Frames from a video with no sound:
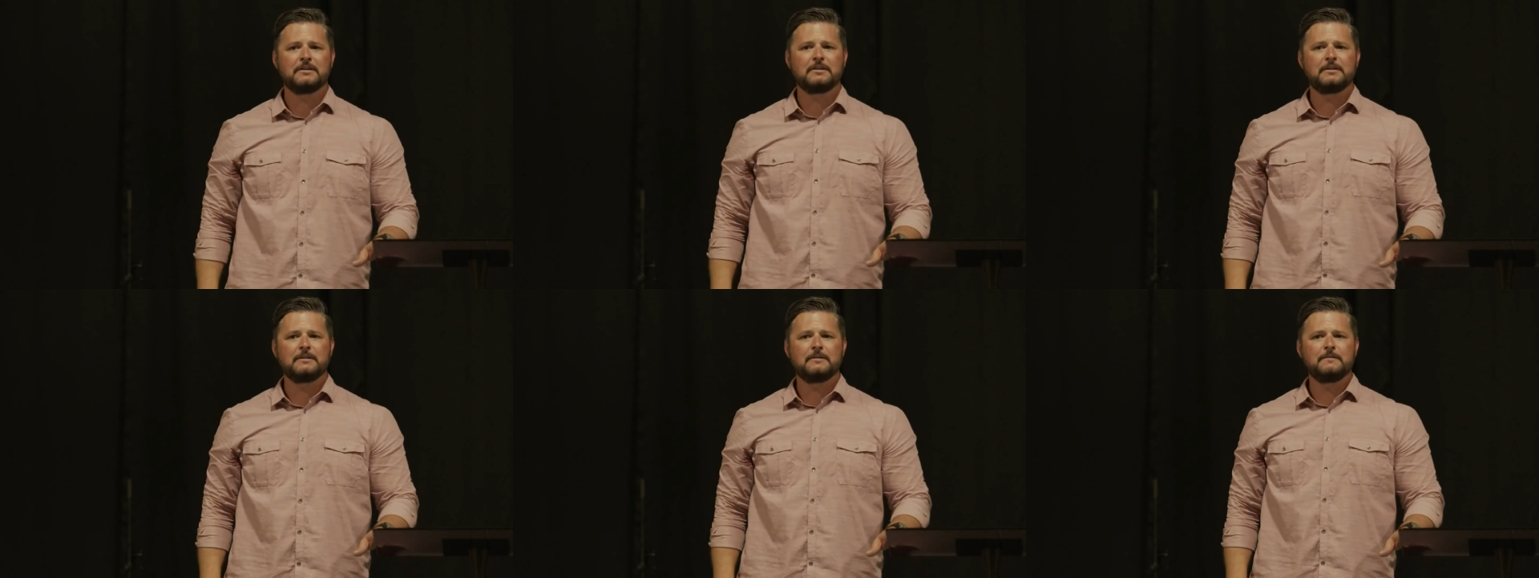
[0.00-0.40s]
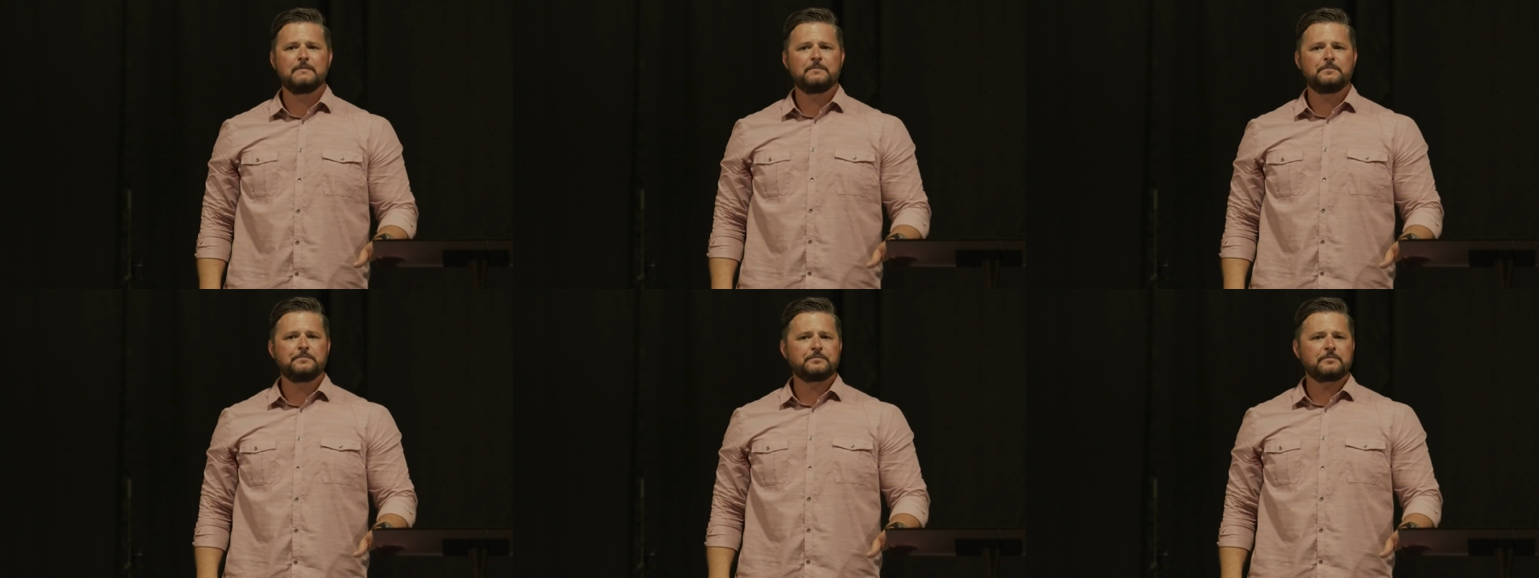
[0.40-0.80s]

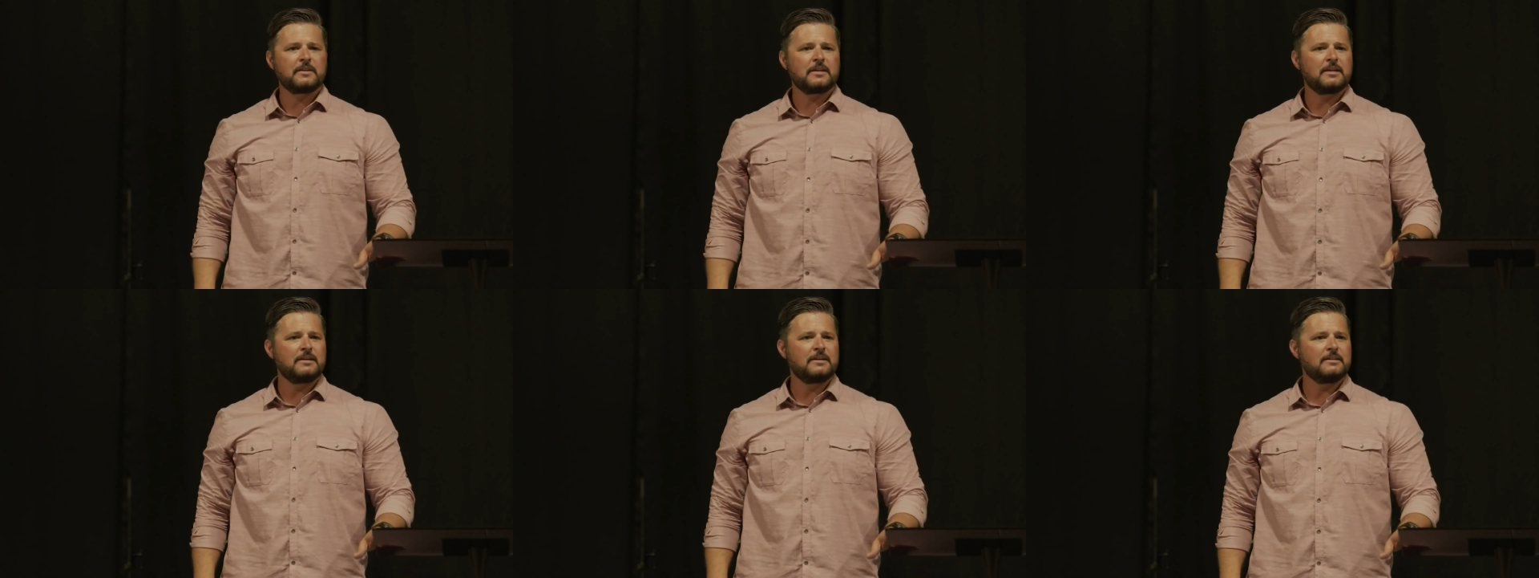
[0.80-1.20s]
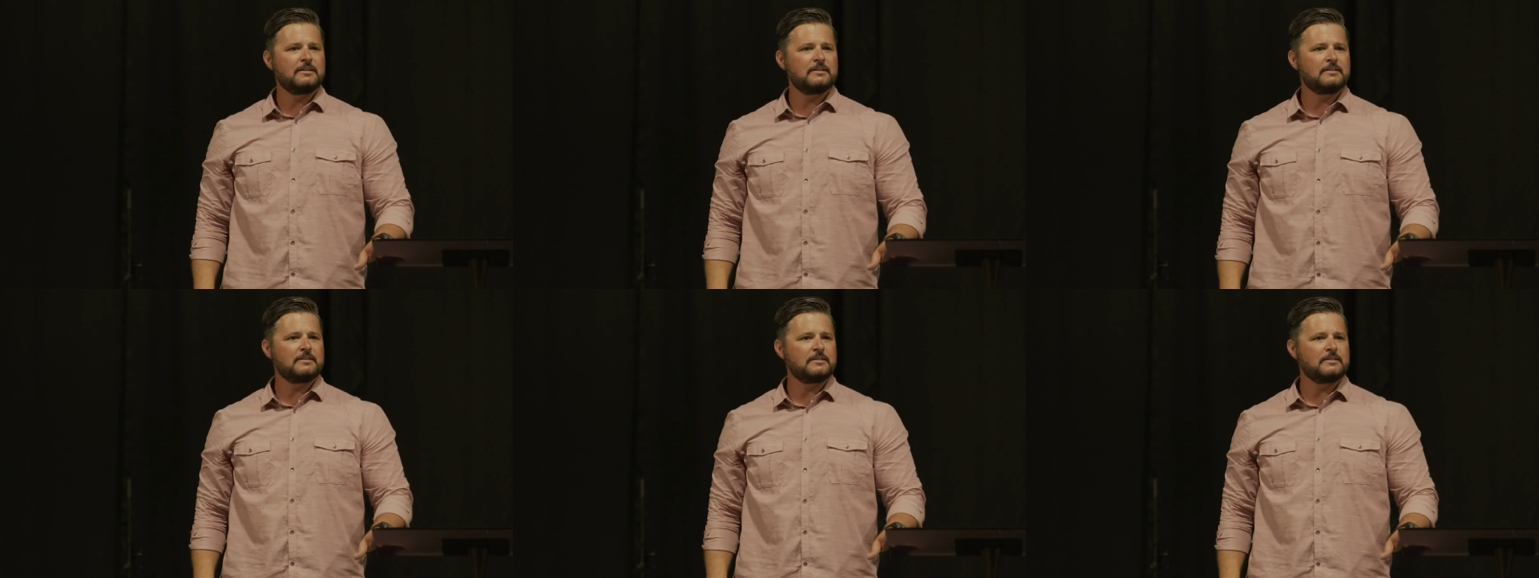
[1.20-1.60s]

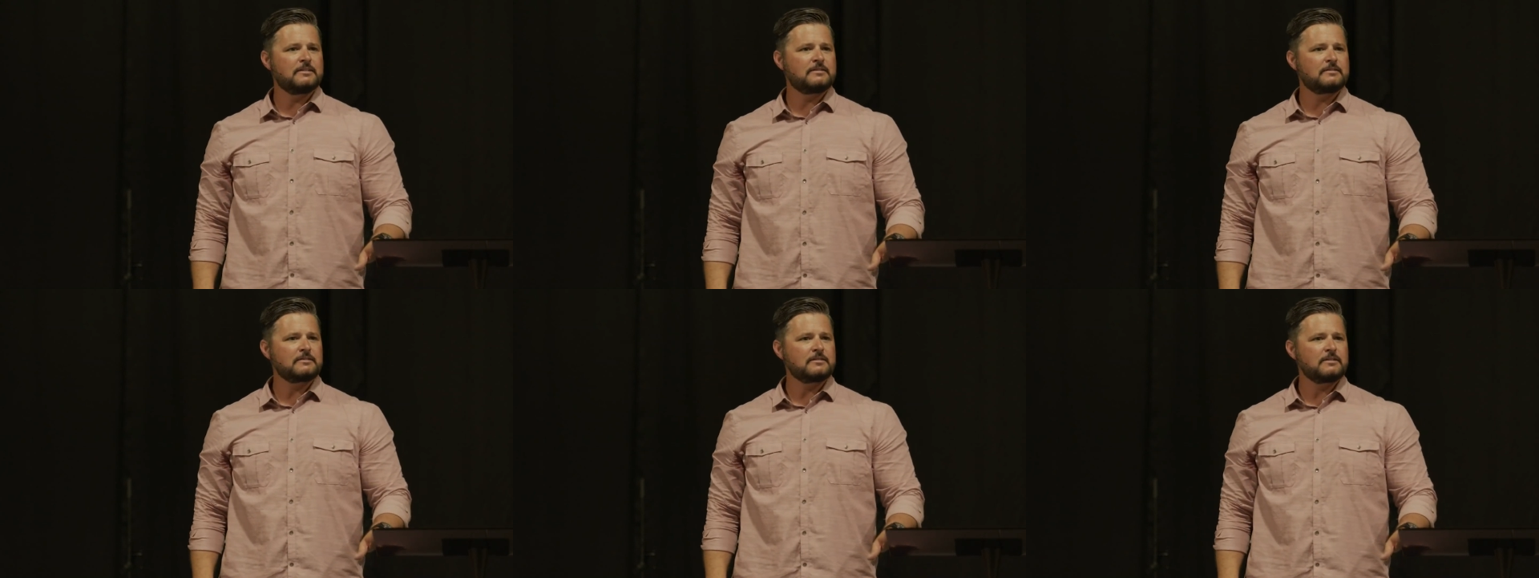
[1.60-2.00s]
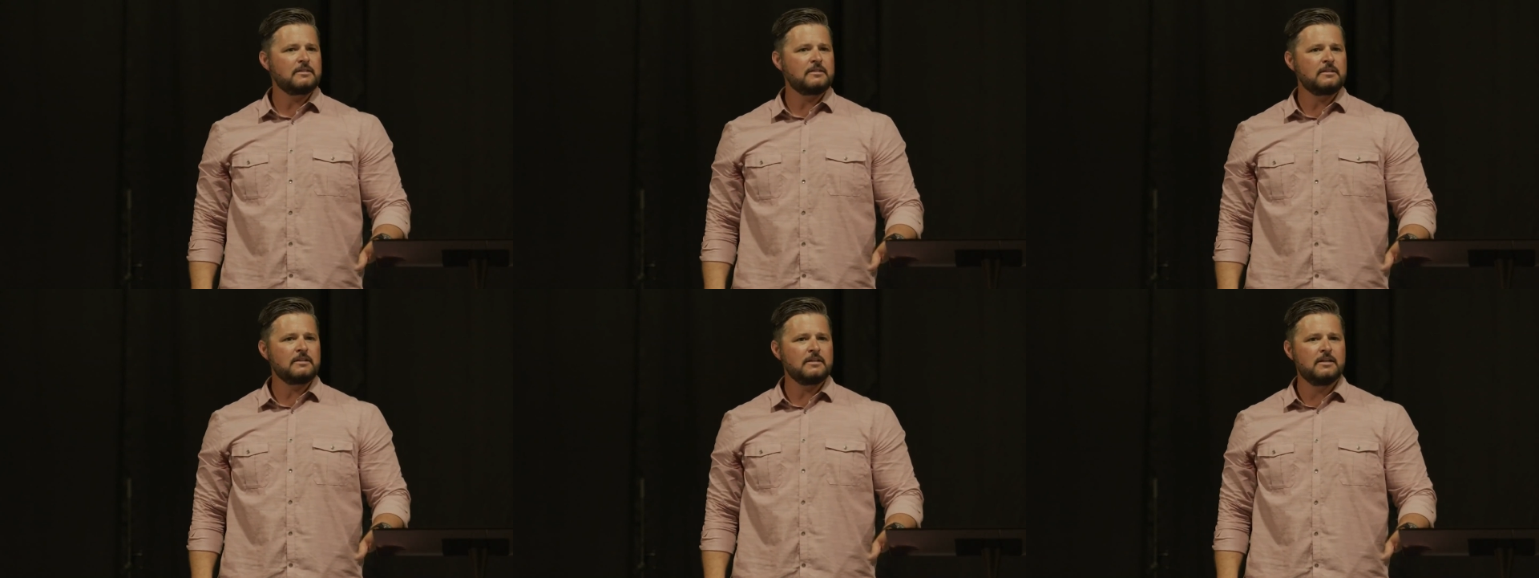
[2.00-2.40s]

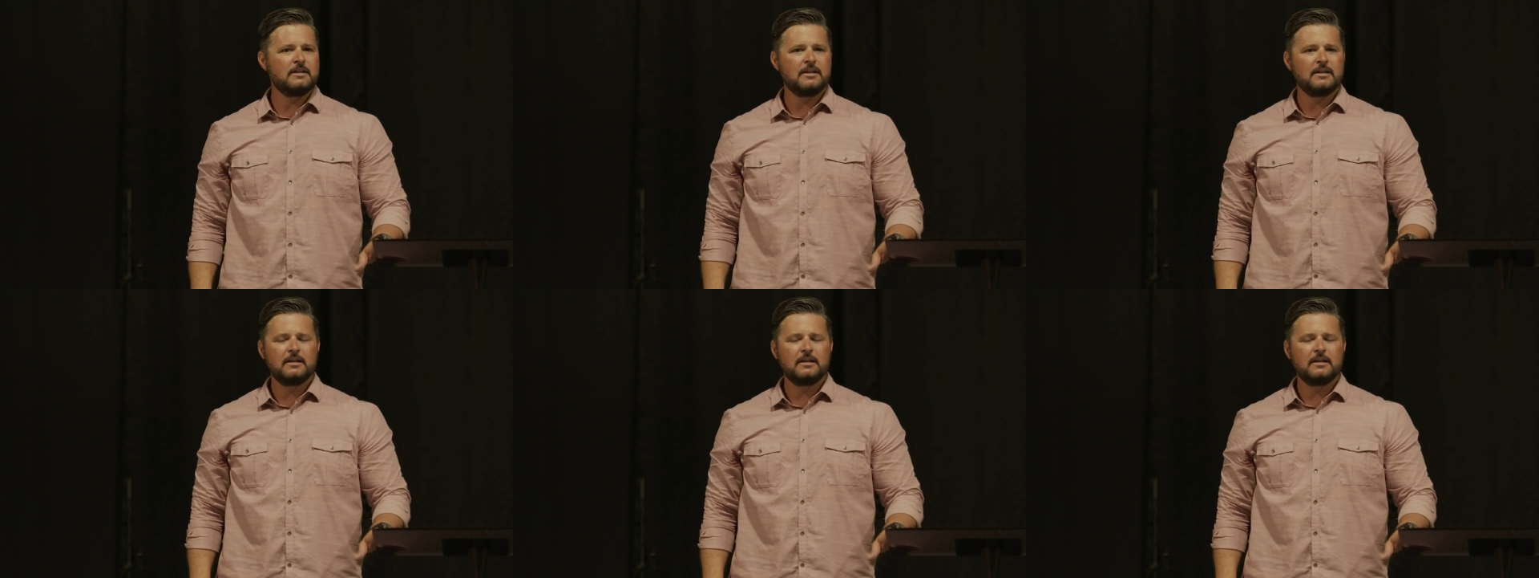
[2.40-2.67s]
(silence)